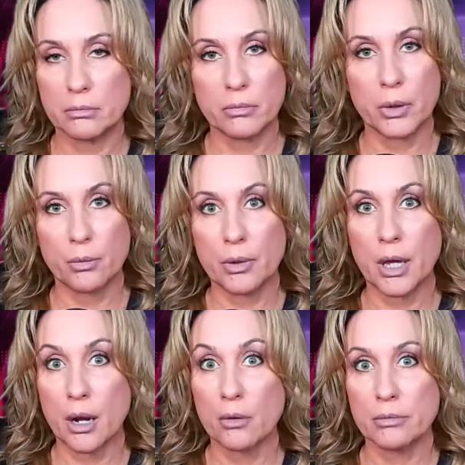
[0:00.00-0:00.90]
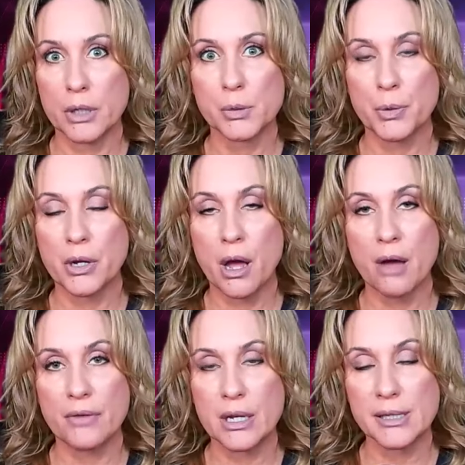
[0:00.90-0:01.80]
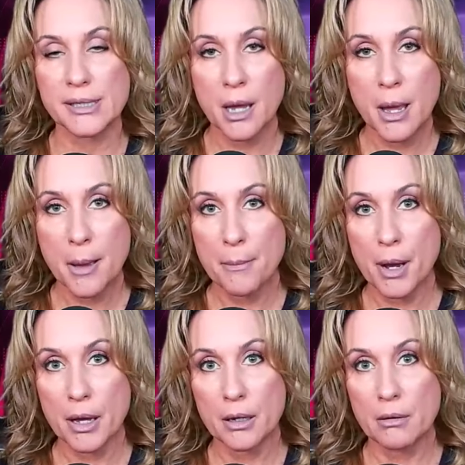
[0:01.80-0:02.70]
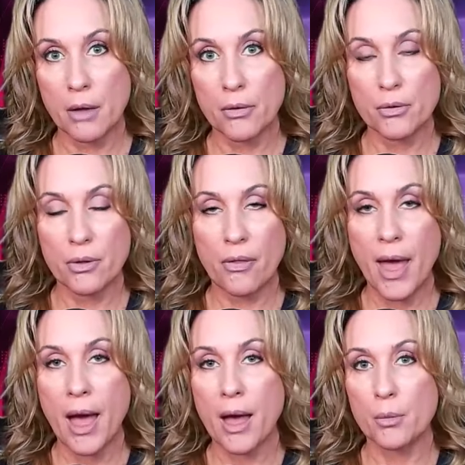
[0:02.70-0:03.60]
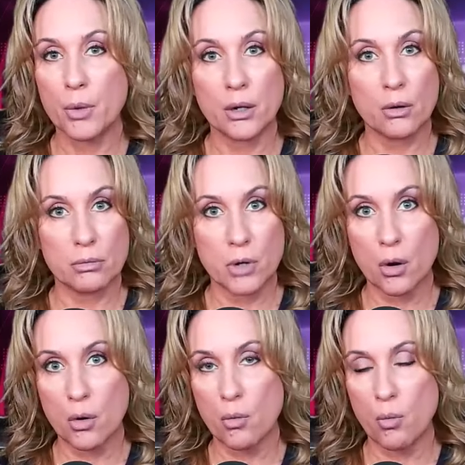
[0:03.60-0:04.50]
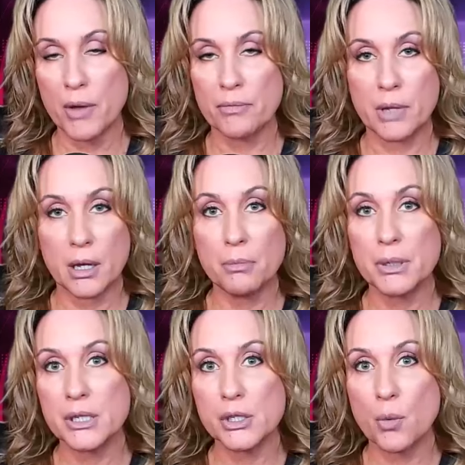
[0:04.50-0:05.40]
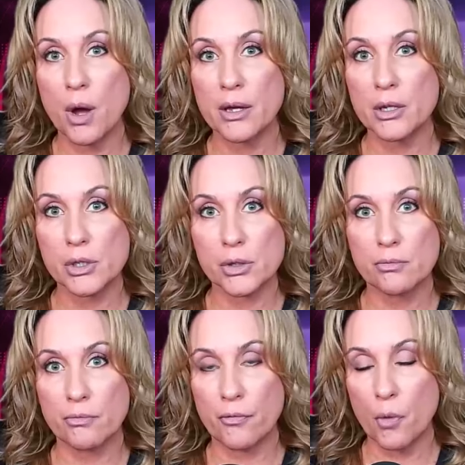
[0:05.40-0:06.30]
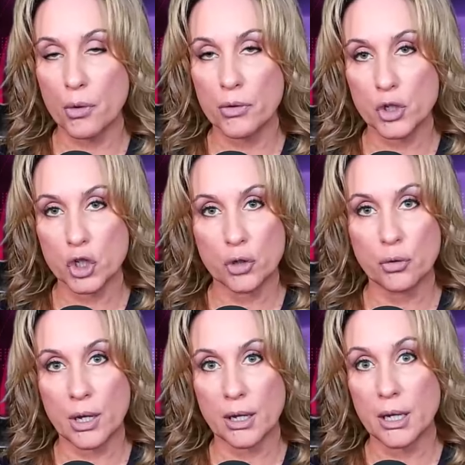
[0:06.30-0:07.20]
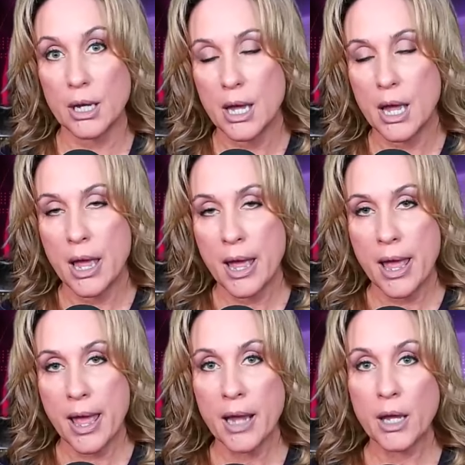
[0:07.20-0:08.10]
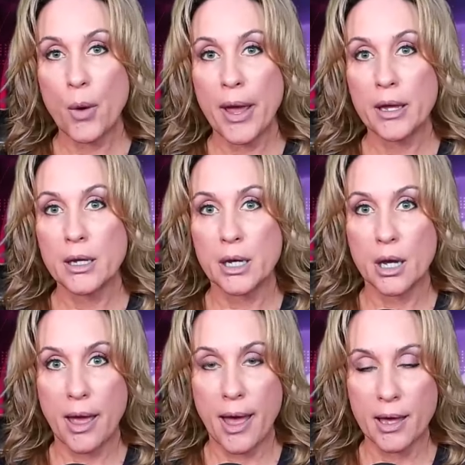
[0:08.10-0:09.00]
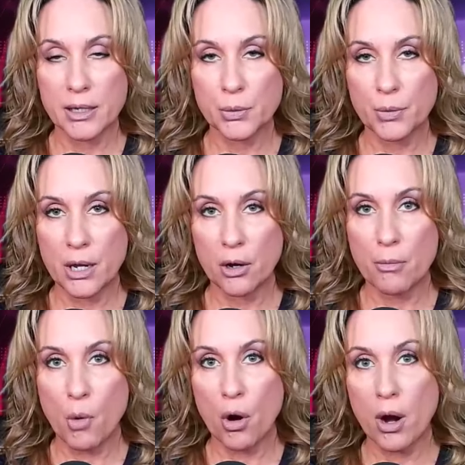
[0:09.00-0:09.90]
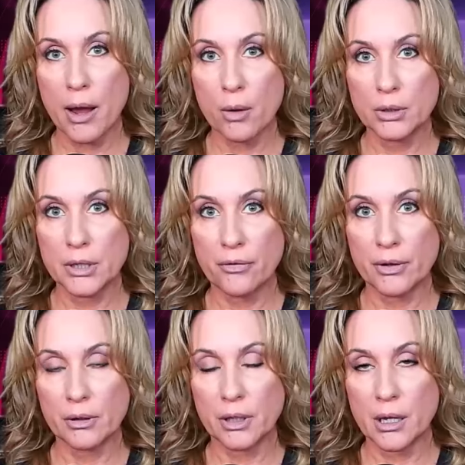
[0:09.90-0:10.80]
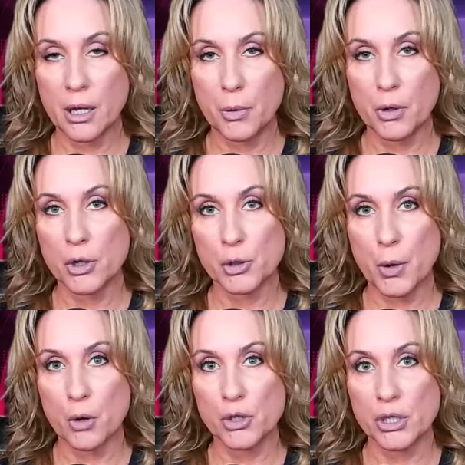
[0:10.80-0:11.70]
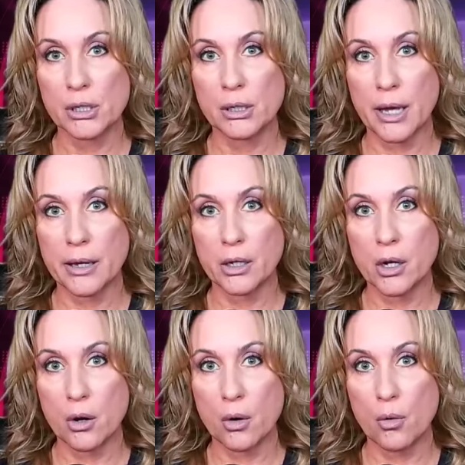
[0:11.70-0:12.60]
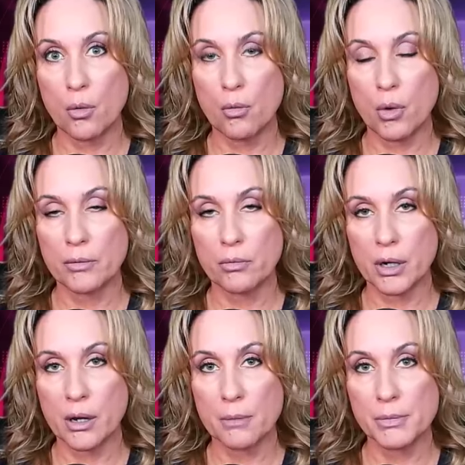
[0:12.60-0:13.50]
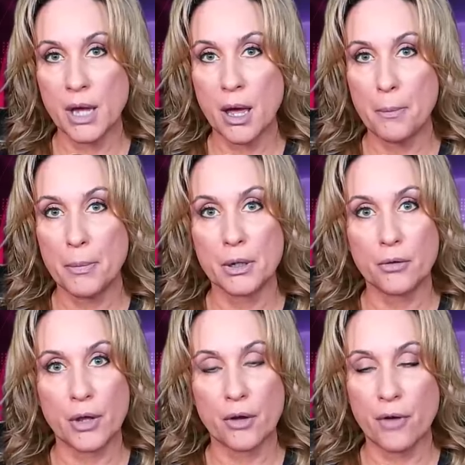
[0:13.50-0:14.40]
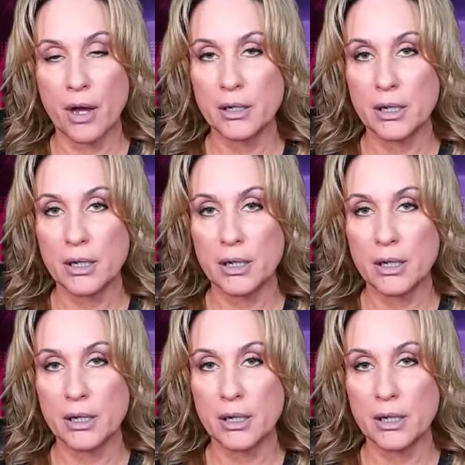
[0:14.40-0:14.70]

That's pretty obvious. But other than that, we don't know what the impetus was for this shooting. Anyway, as we hear more, I will definitely keep you guys posted and let you know what comes up and if they find